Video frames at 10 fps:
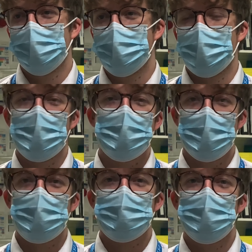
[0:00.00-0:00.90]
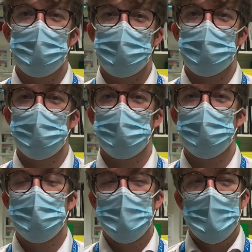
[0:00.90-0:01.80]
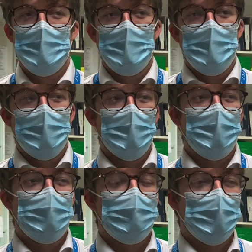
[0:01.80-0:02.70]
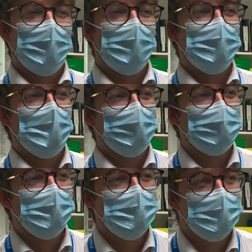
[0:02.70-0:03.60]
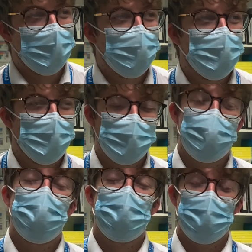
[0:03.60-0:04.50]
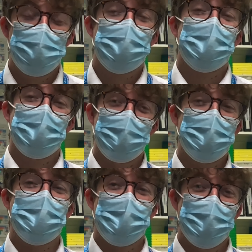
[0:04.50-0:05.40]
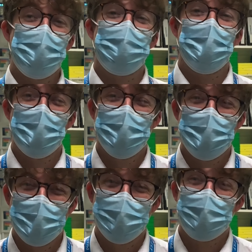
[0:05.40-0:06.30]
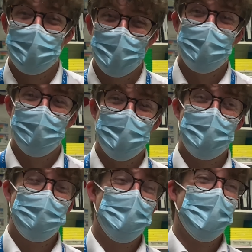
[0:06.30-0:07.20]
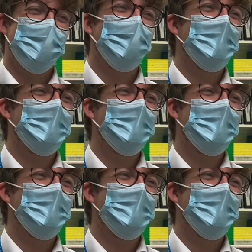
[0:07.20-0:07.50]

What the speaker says: So that's really enjoyable. And the downs are also that we're so in demand and also that we're so busy.